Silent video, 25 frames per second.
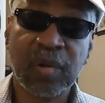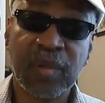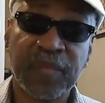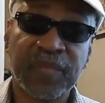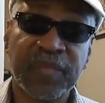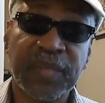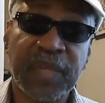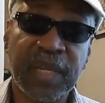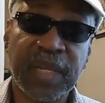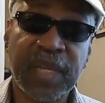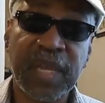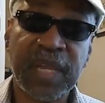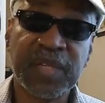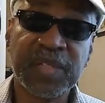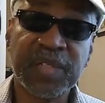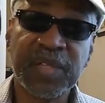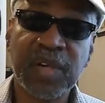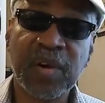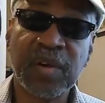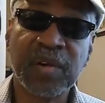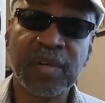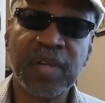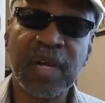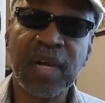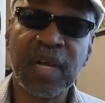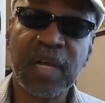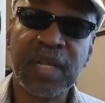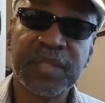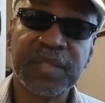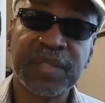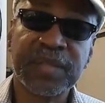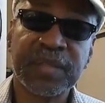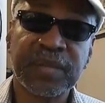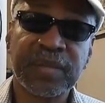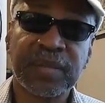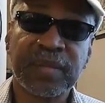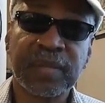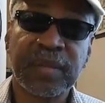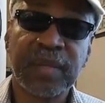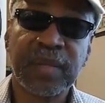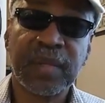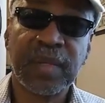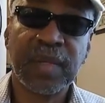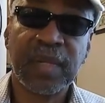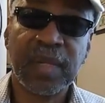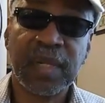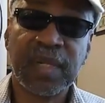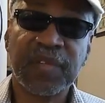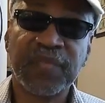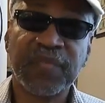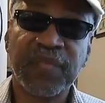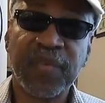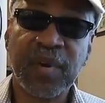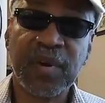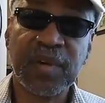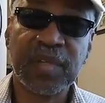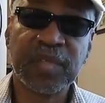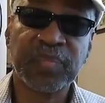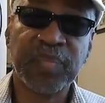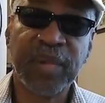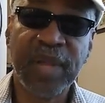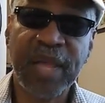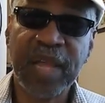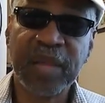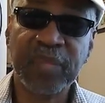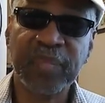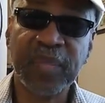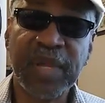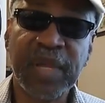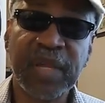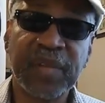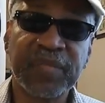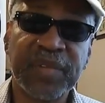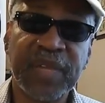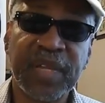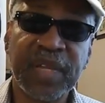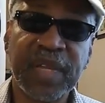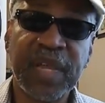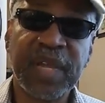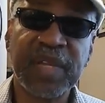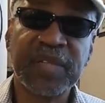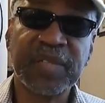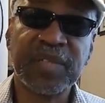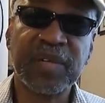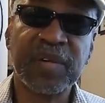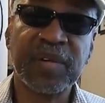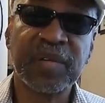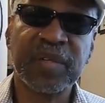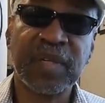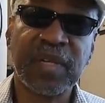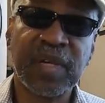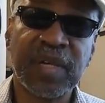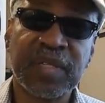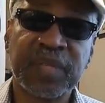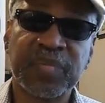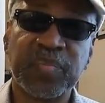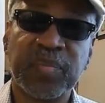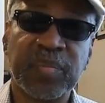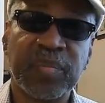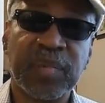they can't turn to us, as far as black men, if they can't turn to us